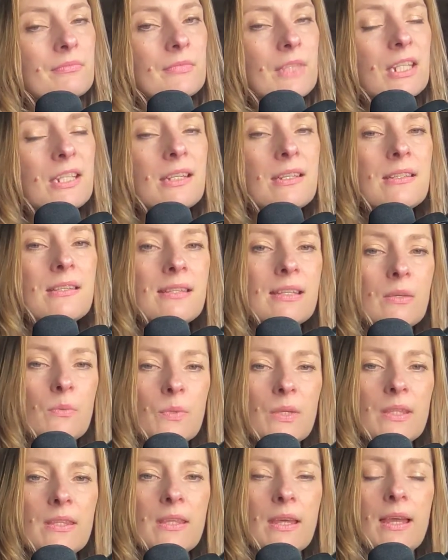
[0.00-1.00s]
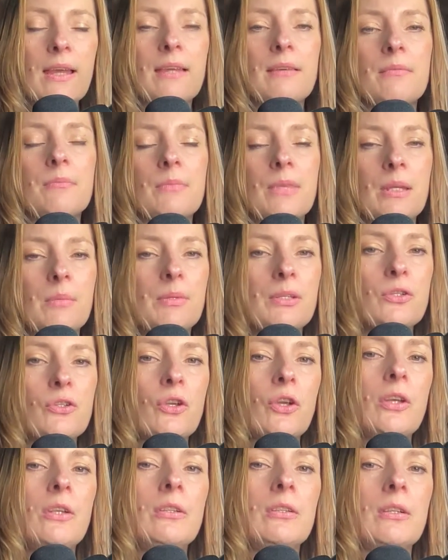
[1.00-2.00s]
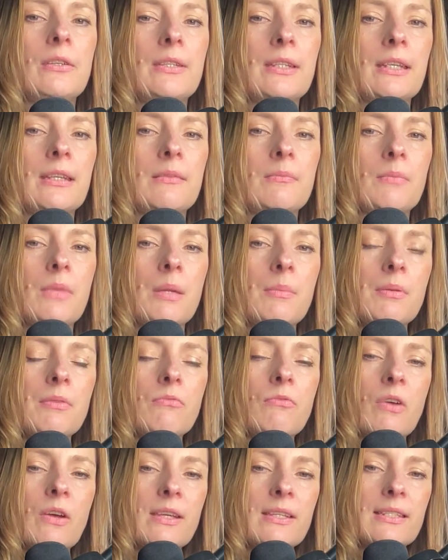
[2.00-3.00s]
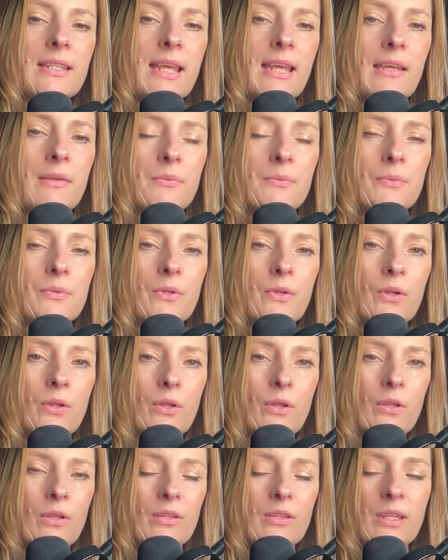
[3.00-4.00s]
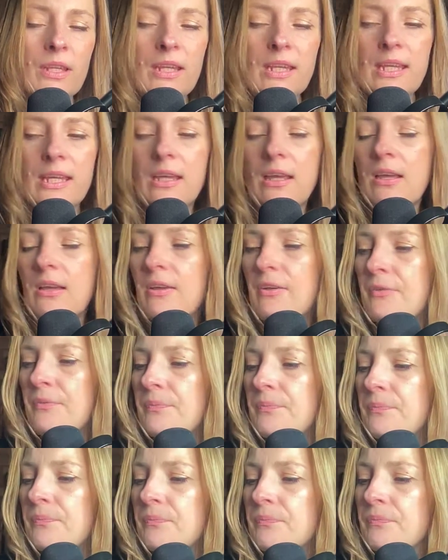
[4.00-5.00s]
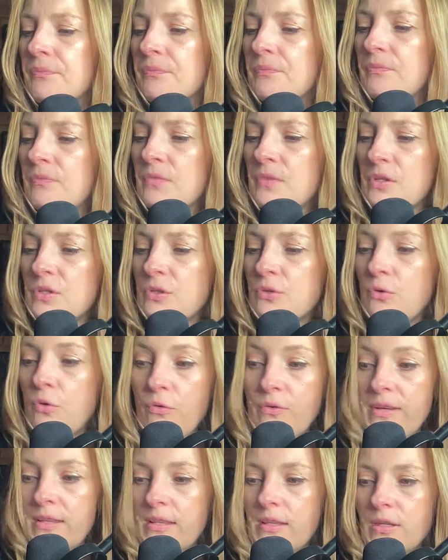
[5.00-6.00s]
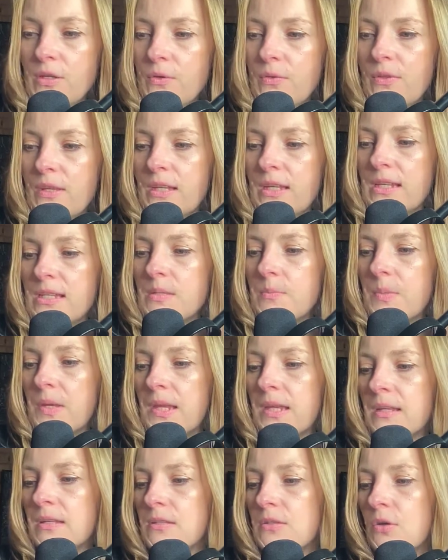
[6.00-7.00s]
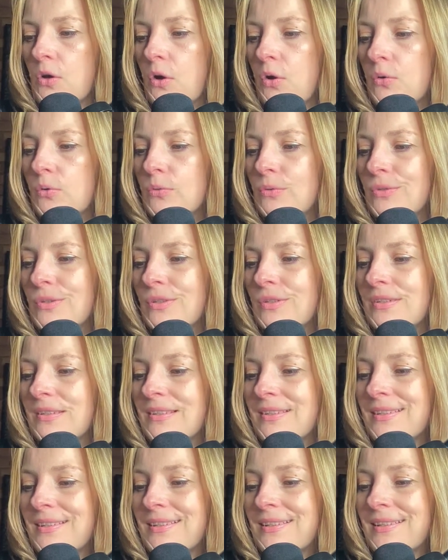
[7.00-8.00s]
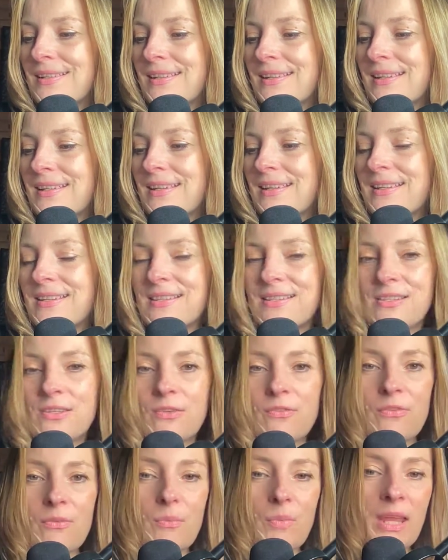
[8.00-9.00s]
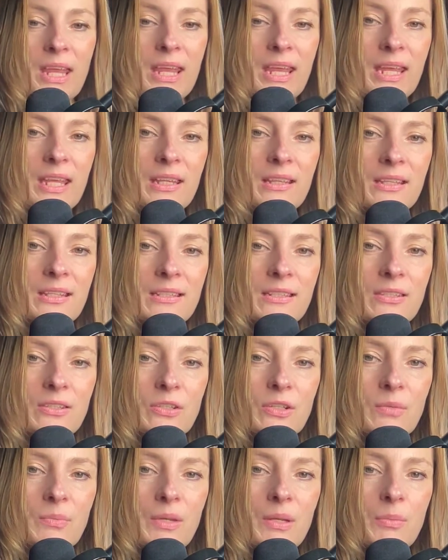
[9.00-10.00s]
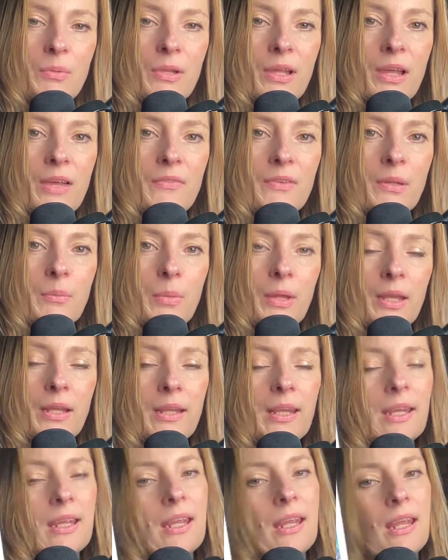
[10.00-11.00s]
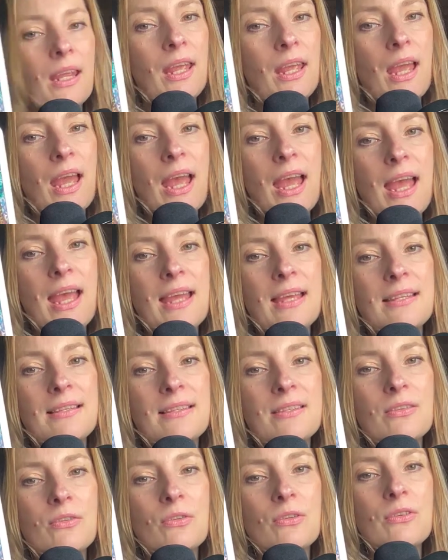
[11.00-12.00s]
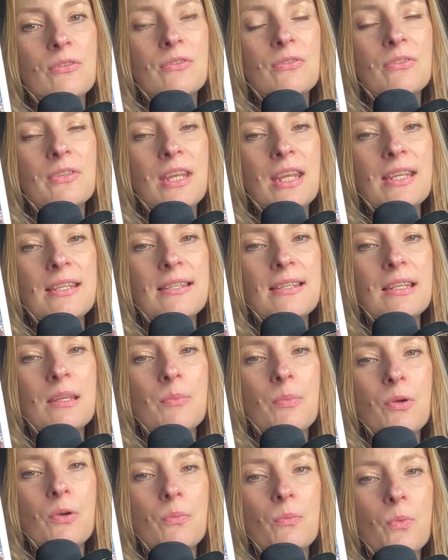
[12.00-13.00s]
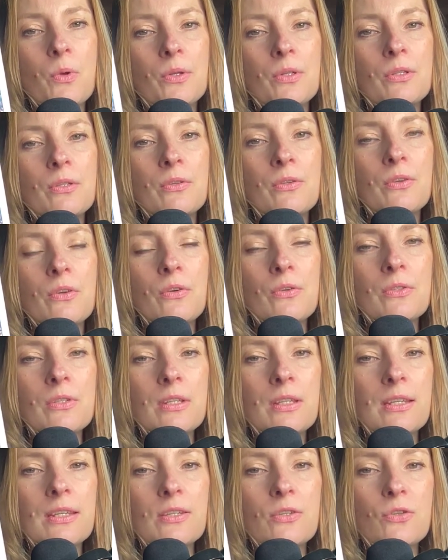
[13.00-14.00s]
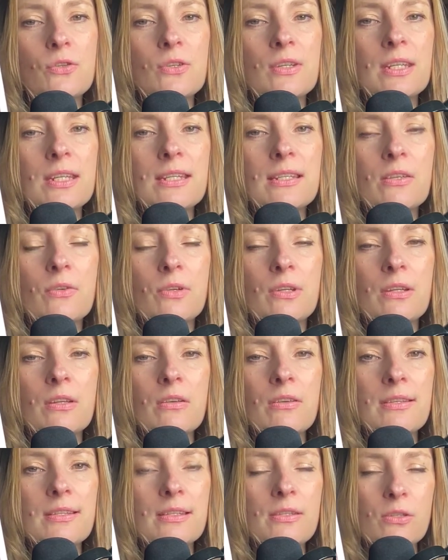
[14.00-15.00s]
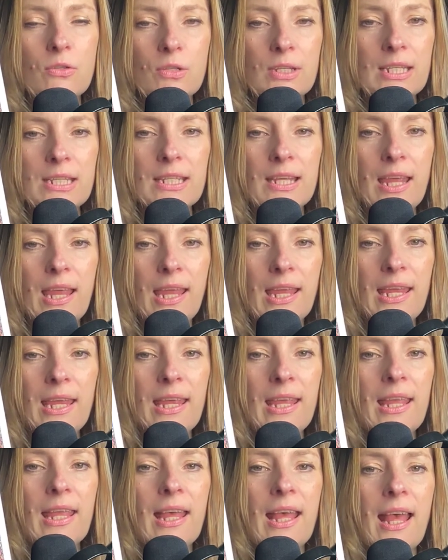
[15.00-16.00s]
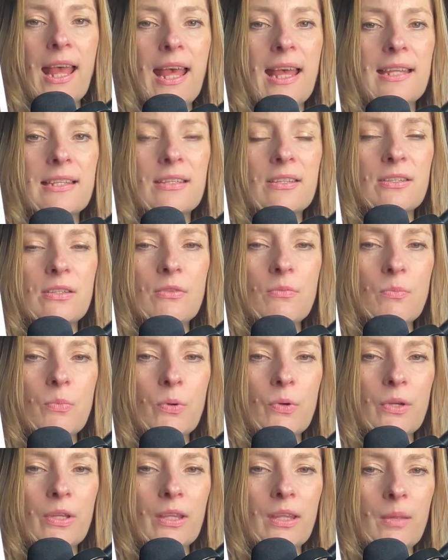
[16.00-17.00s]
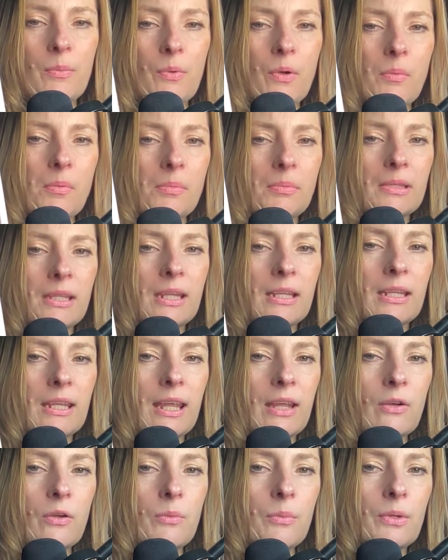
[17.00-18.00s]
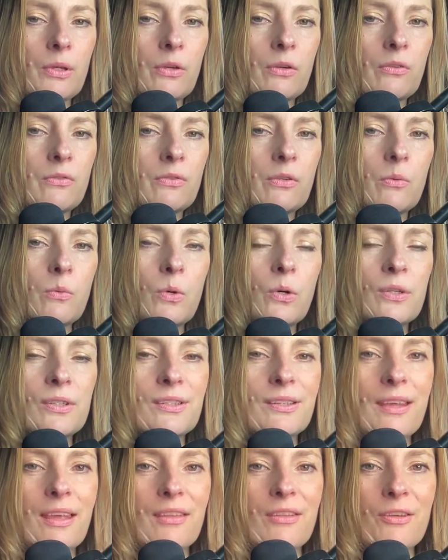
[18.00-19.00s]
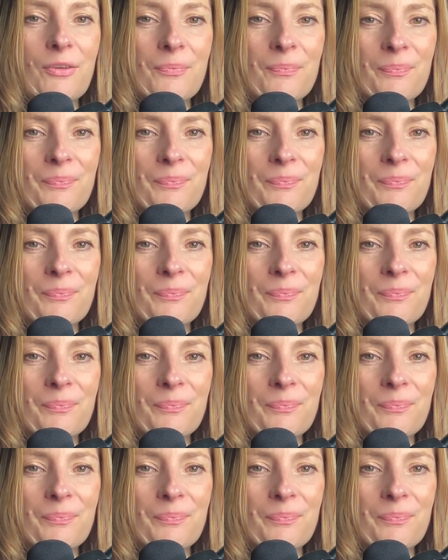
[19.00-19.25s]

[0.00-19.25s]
And then sit with that. Maybe journal on it. Maybe write down the story that you think is being told. So for me, this is two people having a picnic and sort of gazing upon one another under their trees on a nice sunny day. And at some point, they're probably going to get up and go for a walk together.